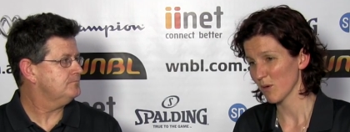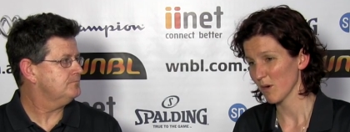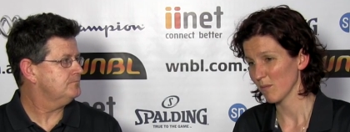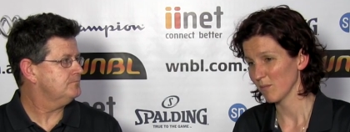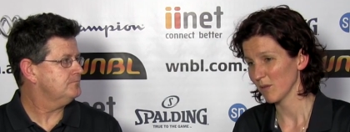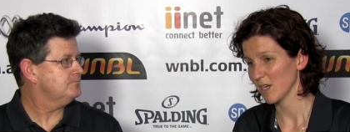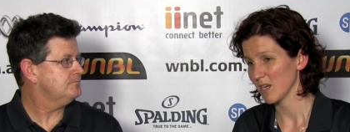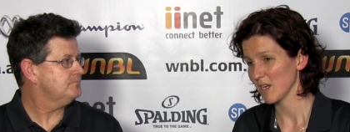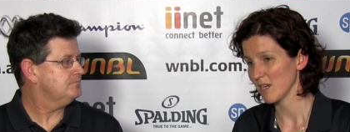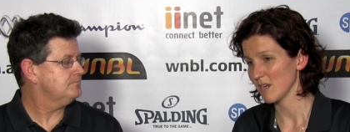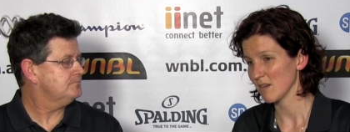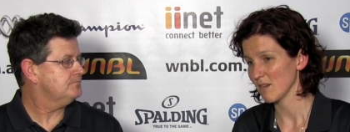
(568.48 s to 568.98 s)

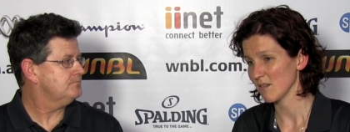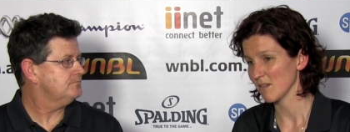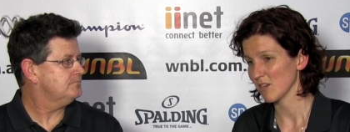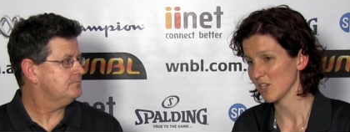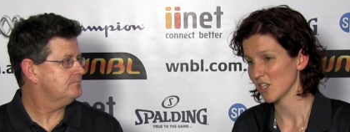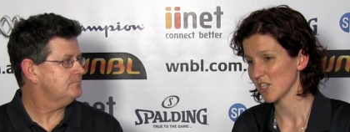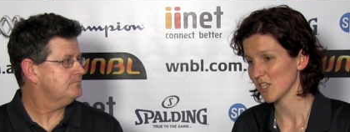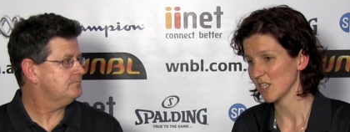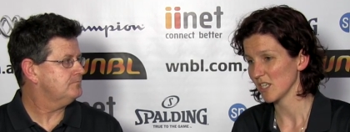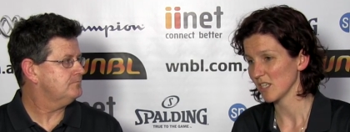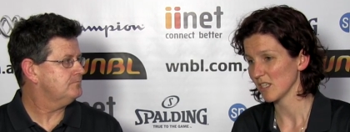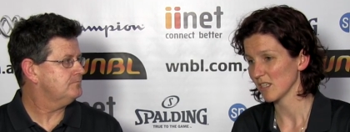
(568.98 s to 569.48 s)
Speaker 1: probably
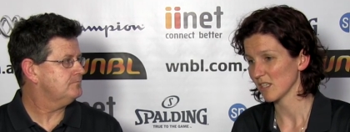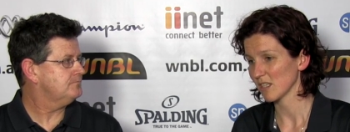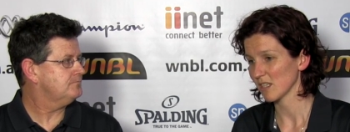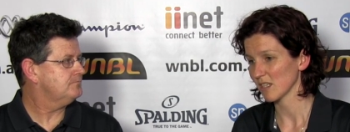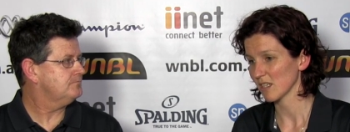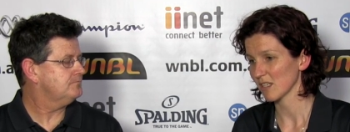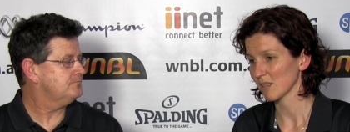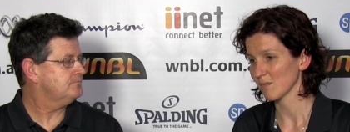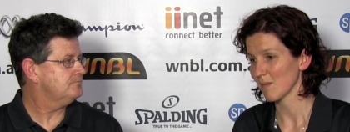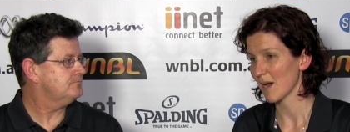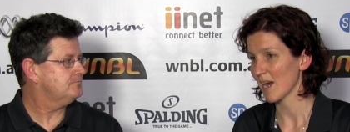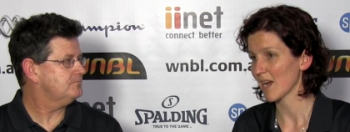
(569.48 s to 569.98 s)
she's
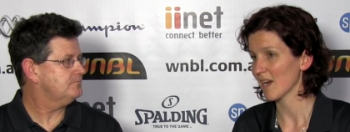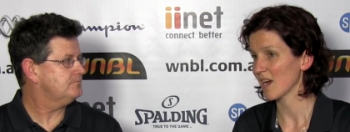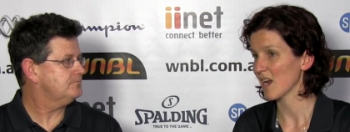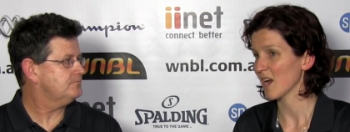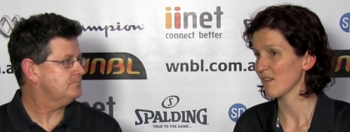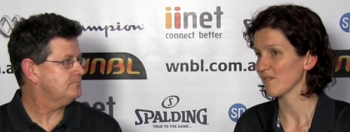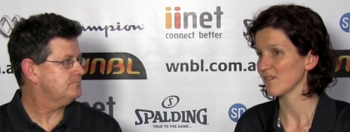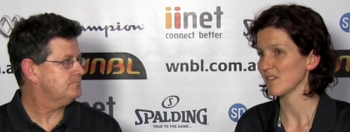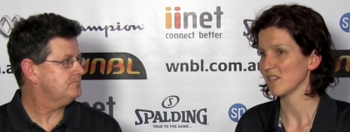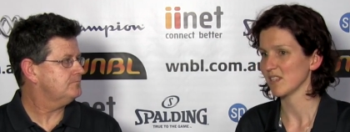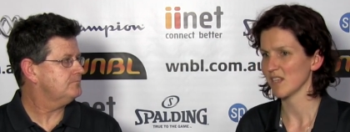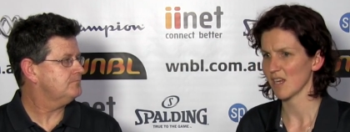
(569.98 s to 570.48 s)
smart
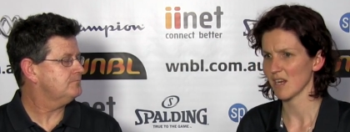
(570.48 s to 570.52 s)
enough and